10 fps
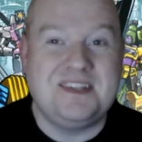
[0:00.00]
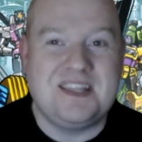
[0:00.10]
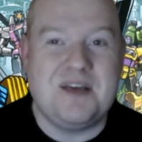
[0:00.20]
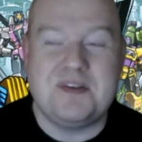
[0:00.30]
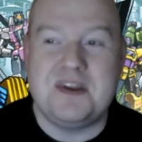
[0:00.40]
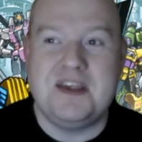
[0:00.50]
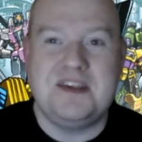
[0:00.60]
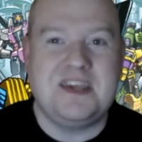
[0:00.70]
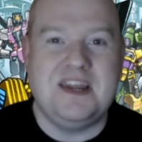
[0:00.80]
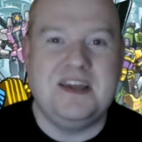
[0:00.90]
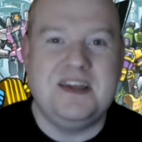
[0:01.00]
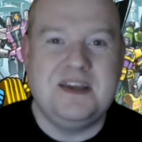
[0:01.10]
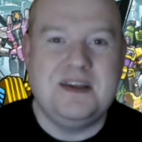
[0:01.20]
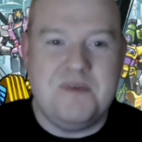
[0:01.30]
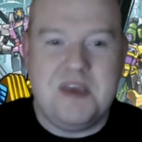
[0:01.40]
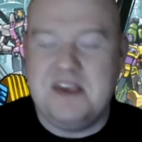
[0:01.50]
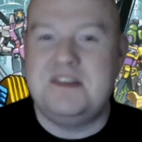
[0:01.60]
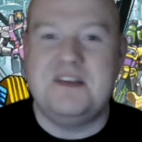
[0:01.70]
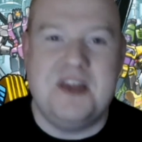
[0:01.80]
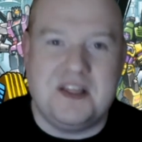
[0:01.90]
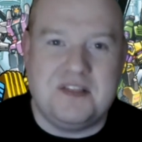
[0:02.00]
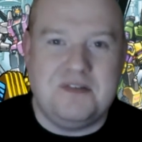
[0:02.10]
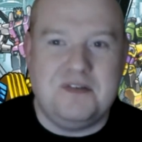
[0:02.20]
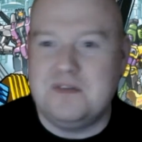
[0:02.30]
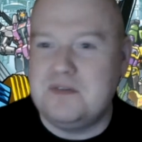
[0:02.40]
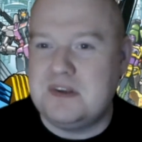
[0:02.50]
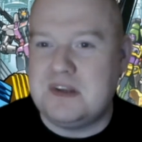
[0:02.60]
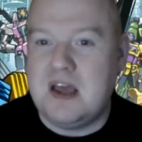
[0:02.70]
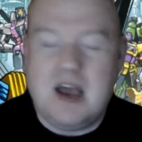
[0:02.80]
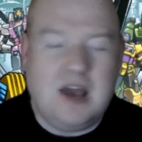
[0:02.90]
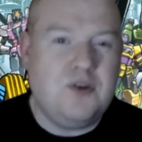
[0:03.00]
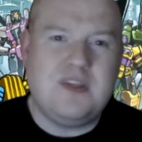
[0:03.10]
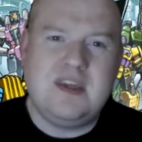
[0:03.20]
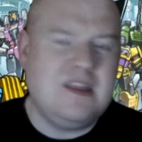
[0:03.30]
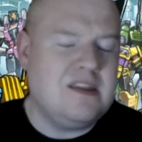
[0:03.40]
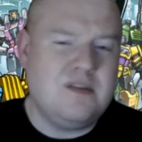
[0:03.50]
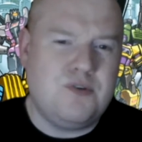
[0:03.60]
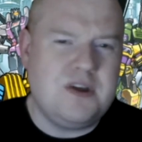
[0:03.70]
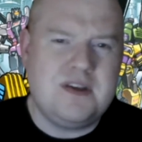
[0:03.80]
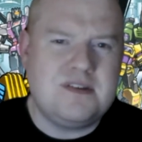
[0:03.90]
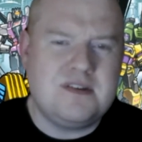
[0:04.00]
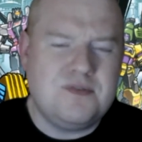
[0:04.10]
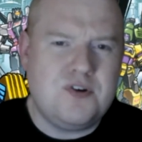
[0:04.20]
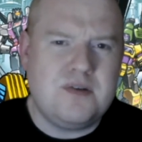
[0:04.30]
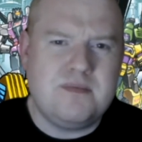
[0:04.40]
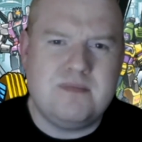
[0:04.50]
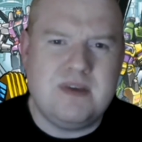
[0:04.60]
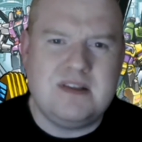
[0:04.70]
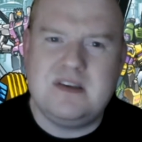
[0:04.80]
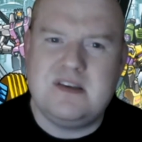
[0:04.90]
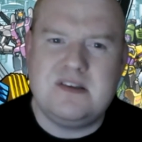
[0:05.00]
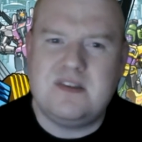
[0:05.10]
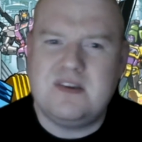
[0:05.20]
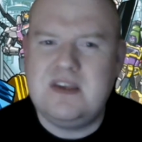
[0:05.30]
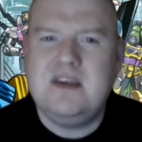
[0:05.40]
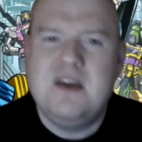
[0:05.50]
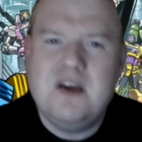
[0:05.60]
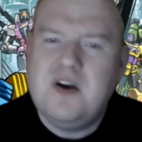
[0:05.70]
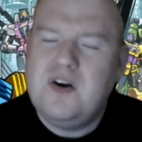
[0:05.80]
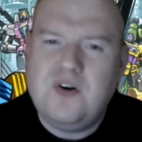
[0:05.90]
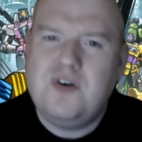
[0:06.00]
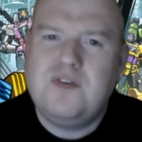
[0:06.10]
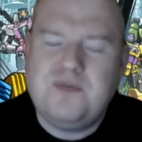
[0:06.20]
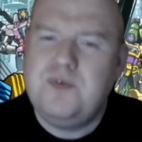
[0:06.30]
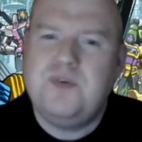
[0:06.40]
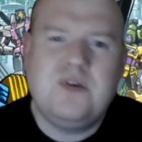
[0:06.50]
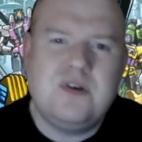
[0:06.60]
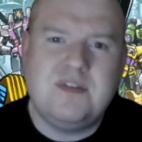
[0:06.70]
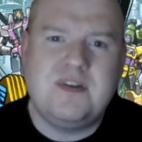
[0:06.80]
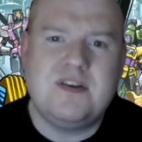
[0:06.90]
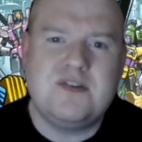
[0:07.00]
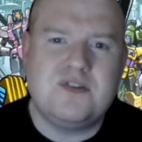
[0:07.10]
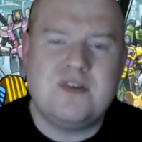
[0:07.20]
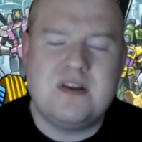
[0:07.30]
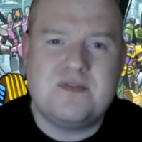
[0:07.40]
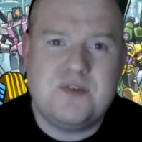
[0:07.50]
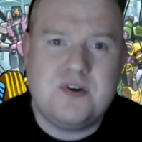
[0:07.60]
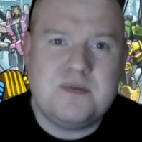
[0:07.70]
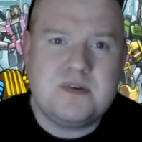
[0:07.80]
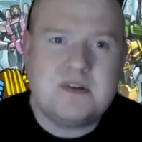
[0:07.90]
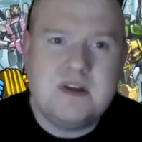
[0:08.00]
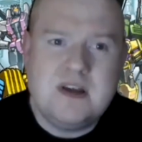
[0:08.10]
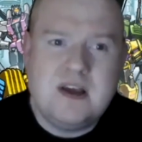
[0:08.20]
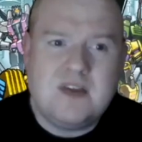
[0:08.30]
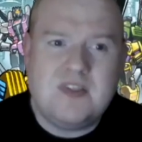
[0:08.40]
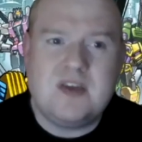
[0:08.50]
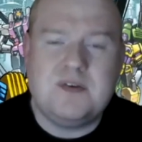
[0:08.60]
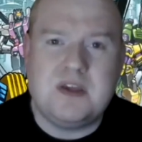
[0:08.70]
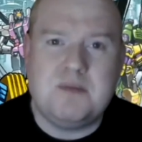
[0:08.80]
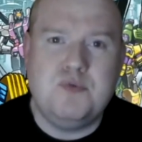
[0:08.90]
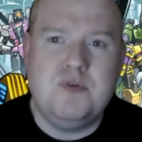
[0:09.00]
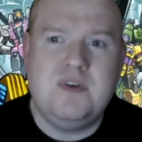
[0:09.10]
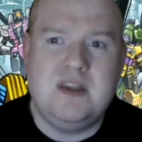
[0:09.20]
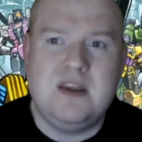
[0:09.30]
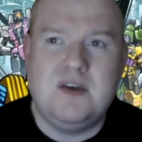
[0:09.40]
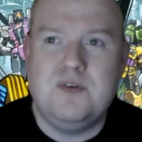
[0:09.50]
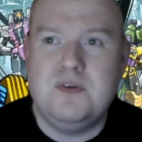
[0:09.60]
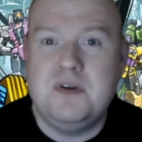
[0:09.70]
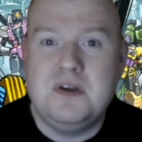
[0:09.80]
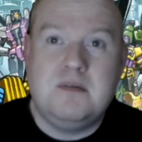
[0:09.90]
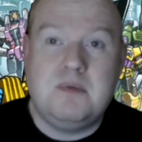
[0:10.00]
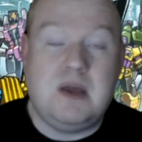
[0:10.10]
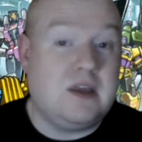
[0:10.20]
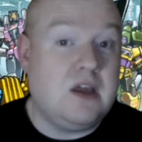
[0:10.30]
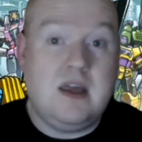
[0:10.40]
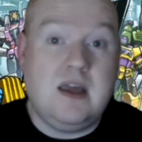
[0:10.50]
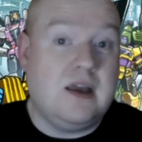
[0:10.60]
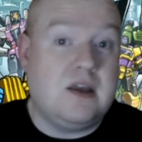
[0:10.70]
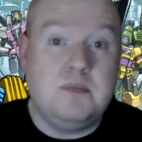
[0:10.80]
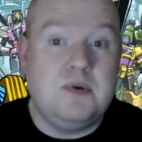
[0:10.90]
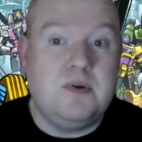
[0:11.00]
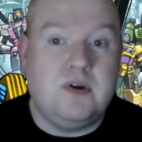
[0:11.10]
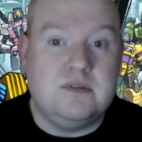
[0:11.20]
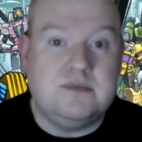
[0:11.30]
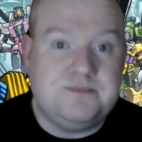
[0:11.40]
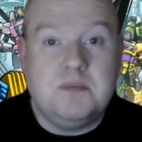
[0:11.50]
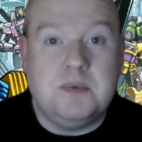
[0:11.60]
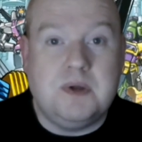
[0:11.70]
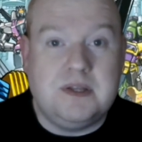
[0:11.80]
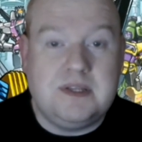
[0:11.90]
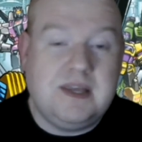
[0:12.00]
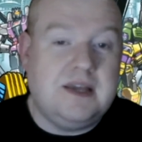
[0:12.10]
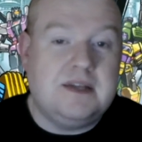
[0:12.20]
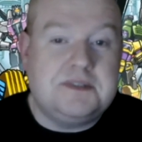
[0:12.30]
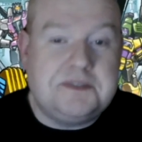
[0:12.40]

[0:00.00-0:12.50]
a nice kind of Easter egg, you know, because I don't think he did the voice for him in season three or four of the original Transformers. I think it was like movie and out, but I could be wrong. But yeah,